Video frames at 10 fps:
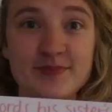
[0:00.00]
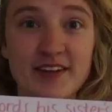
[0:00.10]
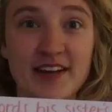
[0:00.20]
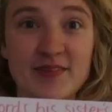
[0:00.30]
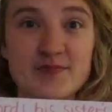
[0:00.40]

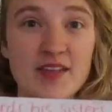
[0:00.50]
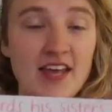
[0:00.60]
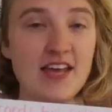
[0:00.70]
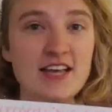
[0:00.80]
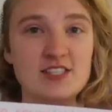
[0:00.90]
Okay,
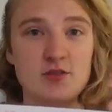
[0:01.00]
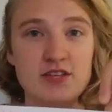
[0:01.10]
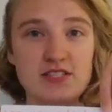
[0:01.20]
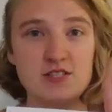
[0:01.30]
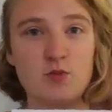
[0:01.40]
so
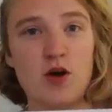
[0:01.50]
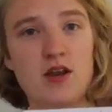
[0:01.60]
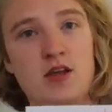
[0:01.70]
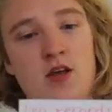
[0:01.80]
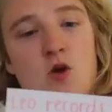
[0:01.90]
this is
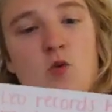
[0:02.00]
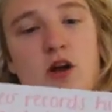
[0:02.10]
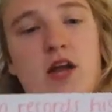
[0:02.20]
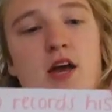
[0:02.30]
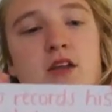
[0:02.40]
one where
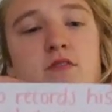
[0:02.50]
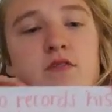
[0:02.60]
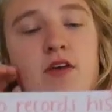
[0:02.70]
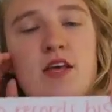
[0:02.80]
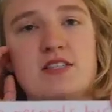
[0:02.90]

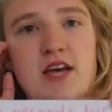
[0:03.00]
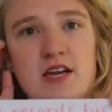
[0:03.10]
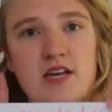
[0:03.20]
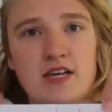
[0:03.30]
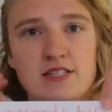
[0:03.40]
it's
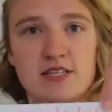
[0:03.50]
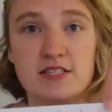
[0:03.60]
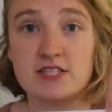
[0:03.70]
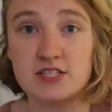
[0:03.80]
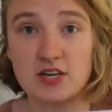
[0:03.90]
kind of nice because
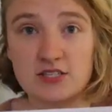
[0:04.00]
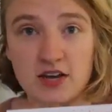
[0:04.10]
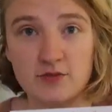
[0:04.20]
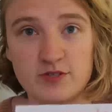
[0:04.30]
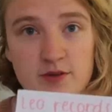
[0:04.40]
it starts
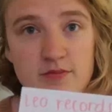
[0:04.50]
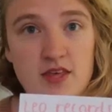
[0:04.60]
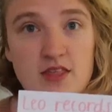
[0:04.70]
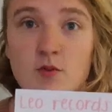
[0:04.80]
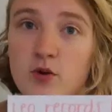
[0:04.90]
off with something